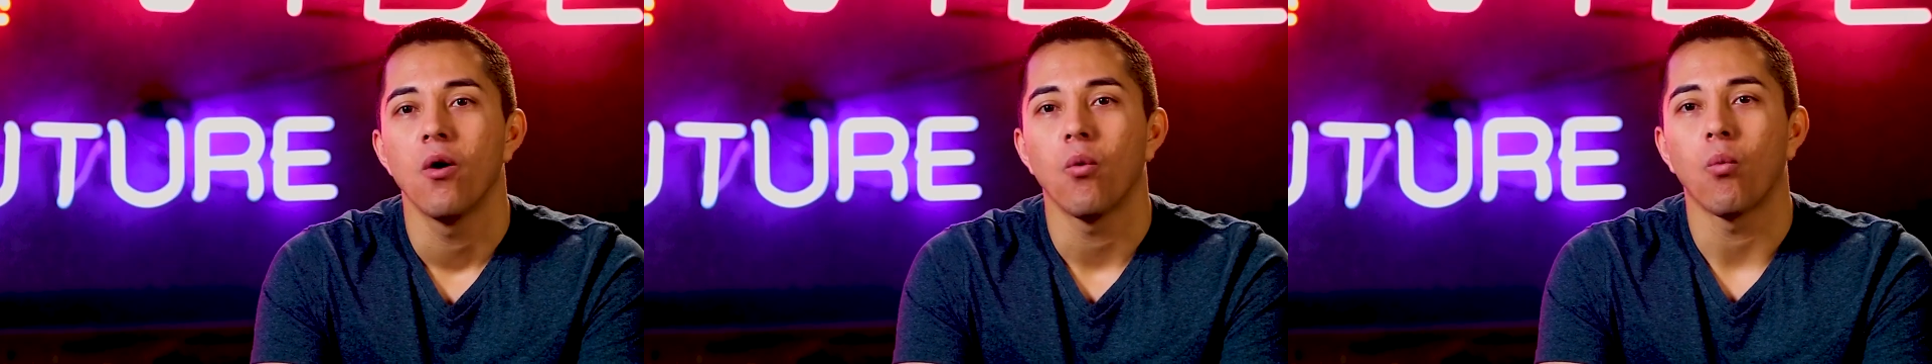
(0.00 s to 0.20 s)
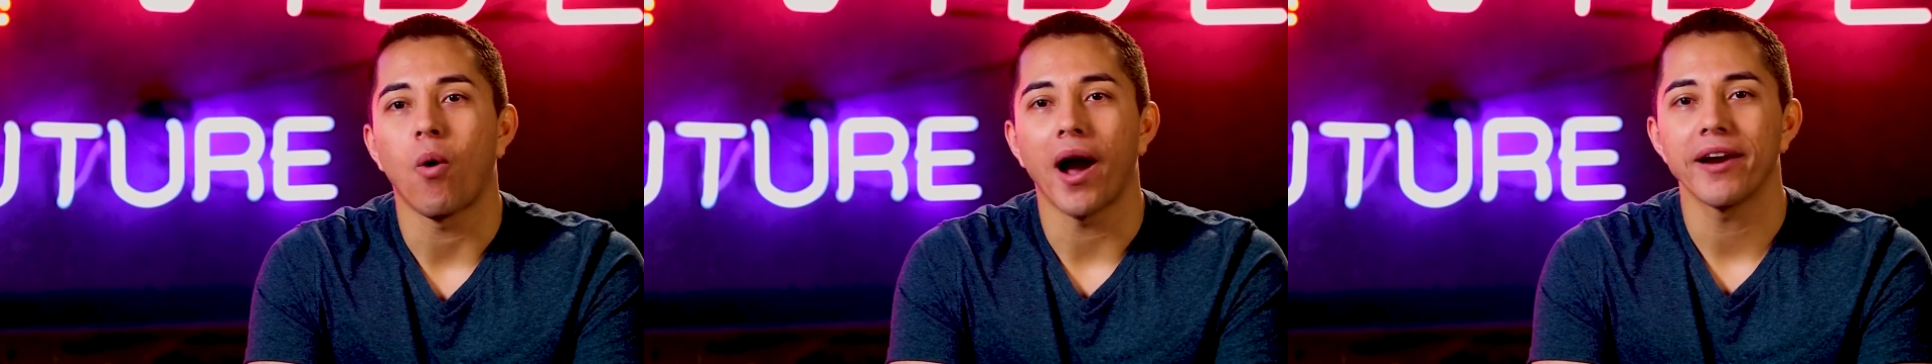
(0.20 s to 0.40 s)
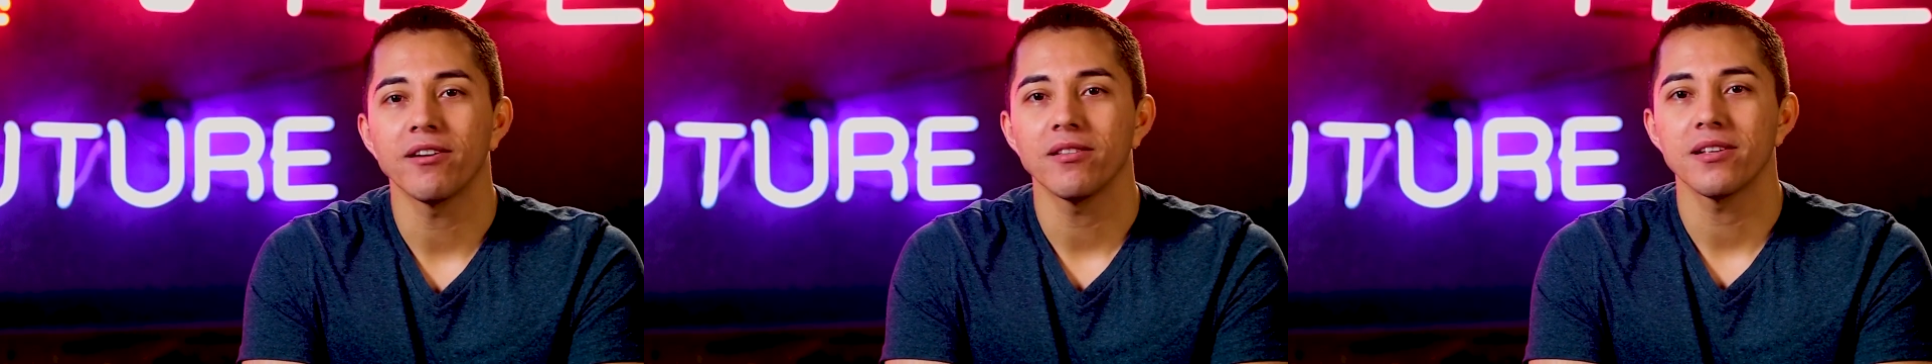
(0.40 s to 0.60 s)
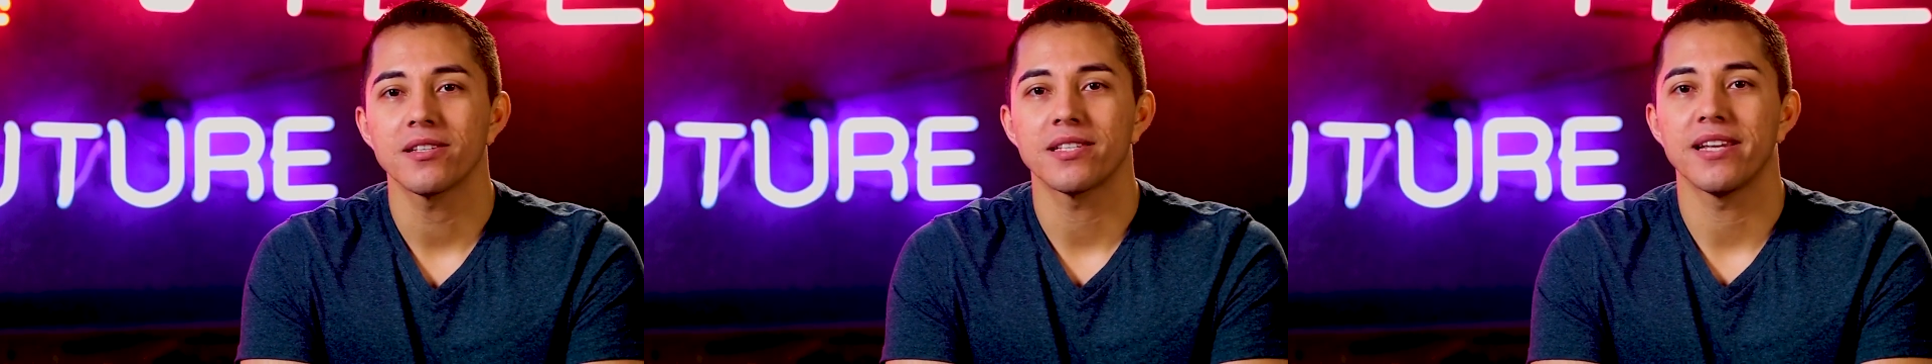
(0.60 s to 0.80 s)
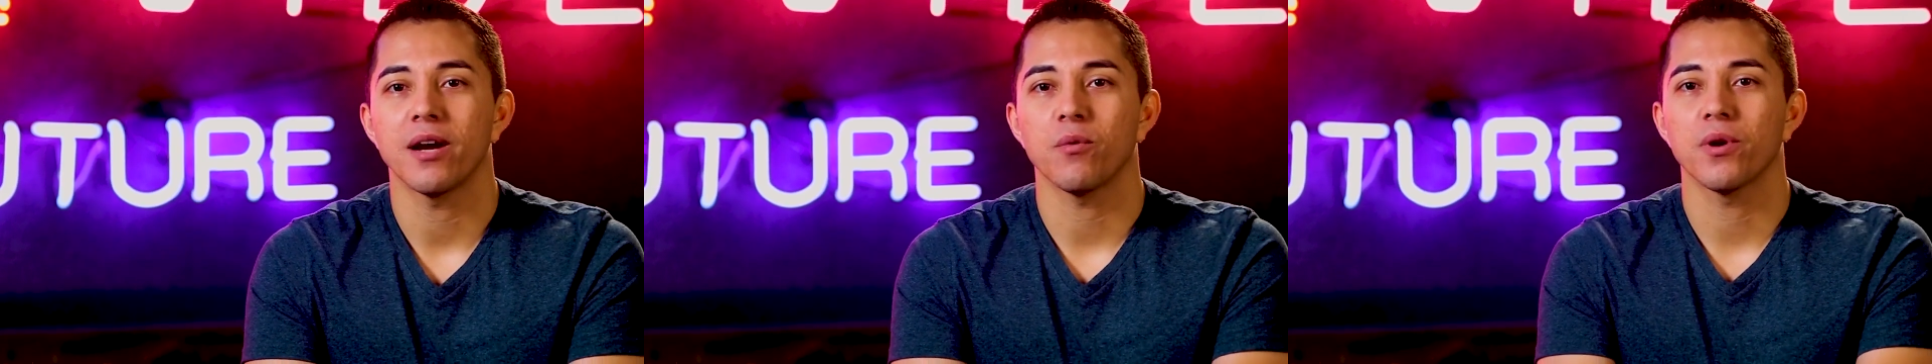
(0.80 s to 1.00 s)

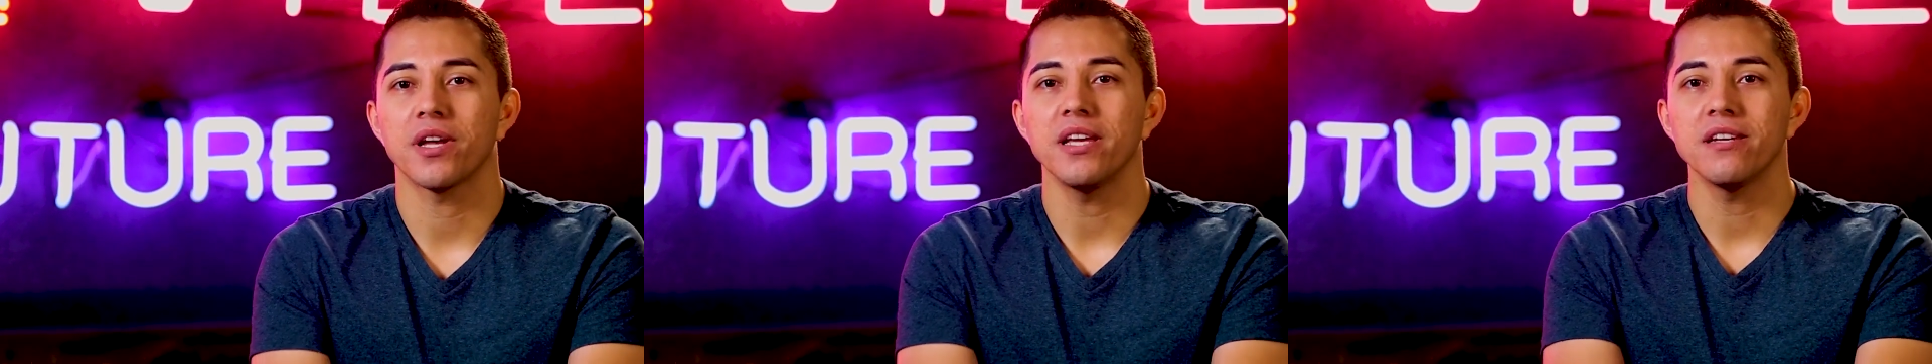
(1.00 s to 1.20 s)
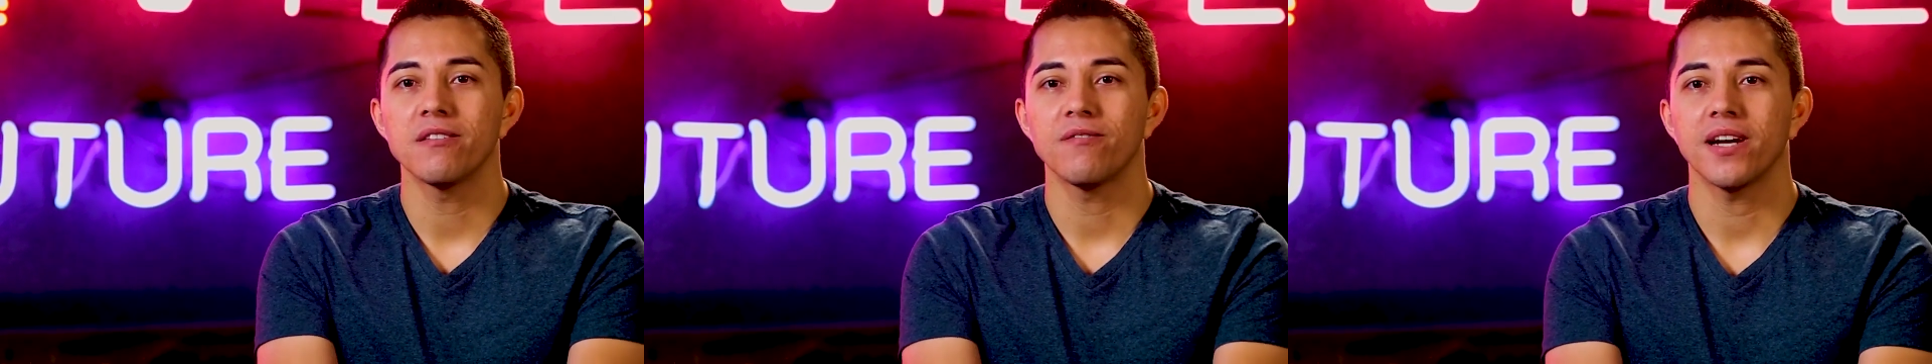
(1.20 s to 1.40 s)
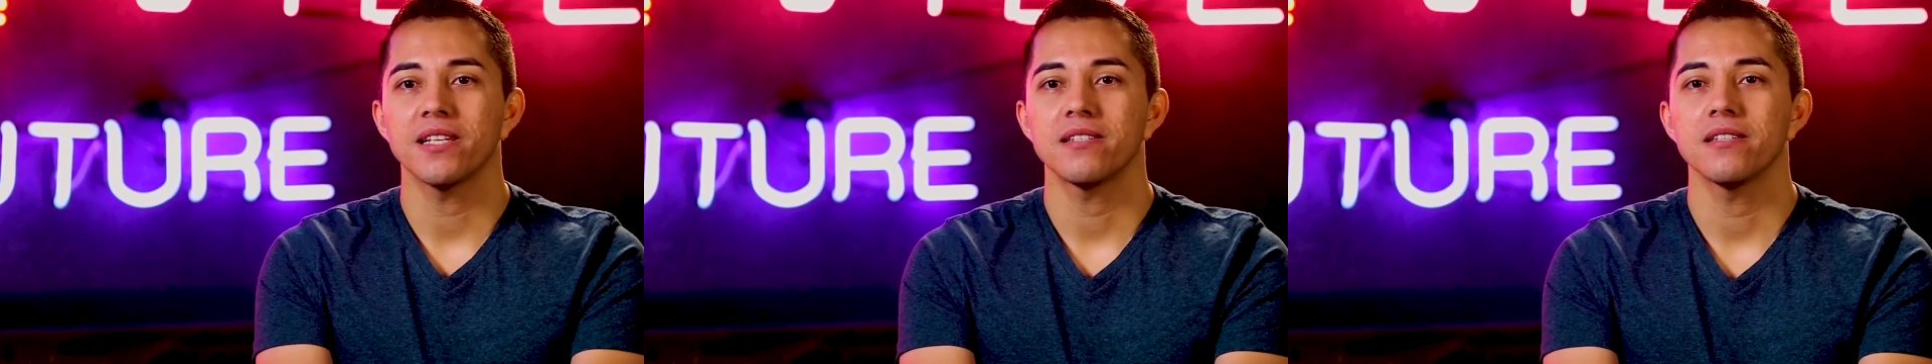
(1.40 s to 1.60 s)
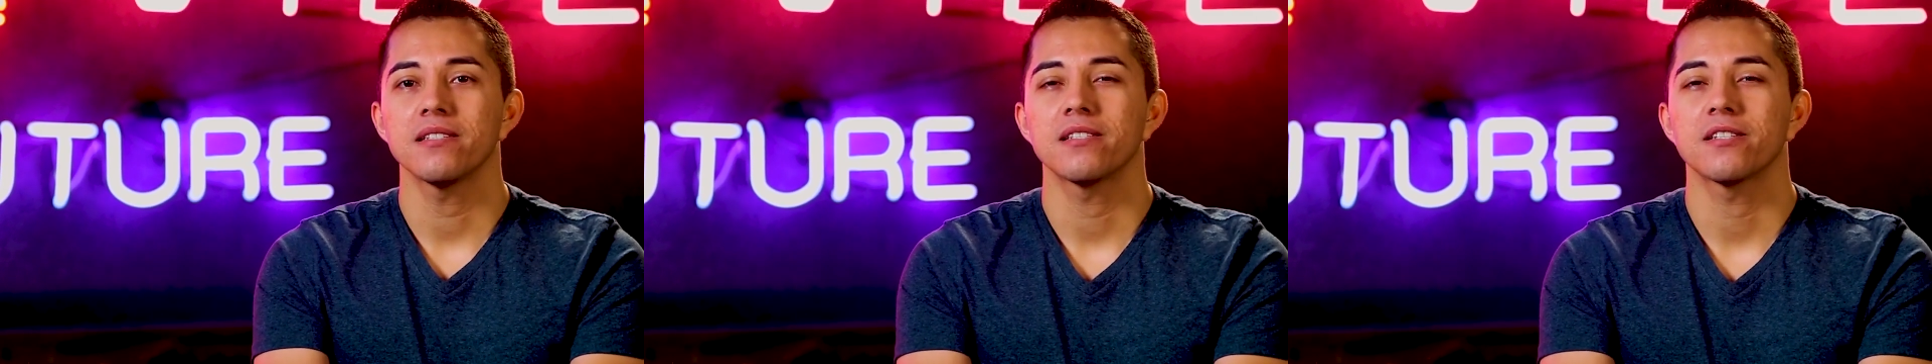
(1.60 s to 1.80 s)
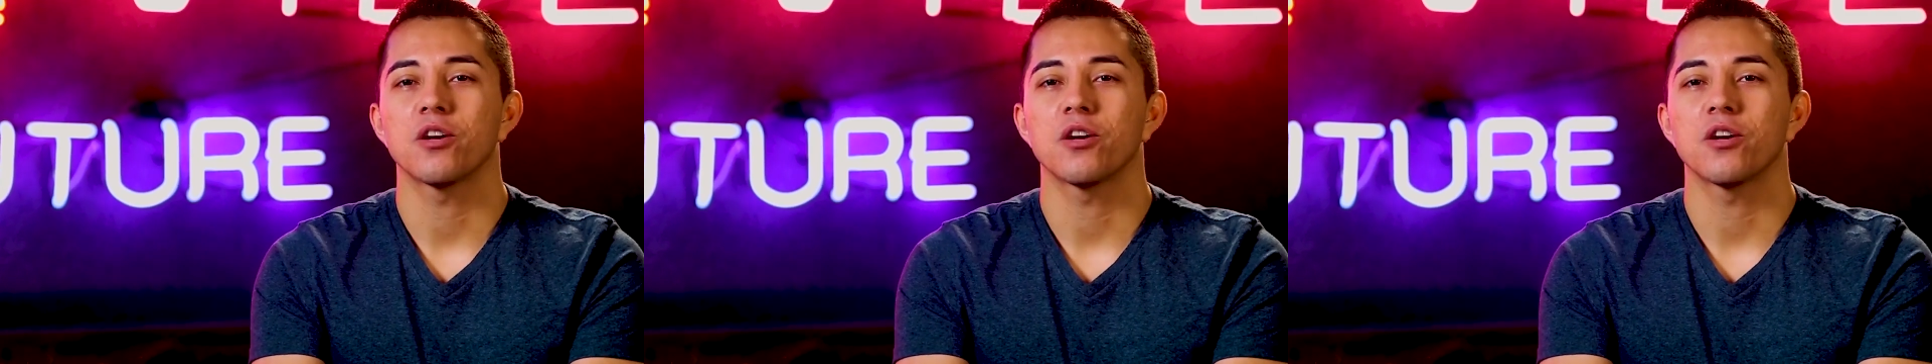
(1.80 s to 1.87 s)
Wireless networking devices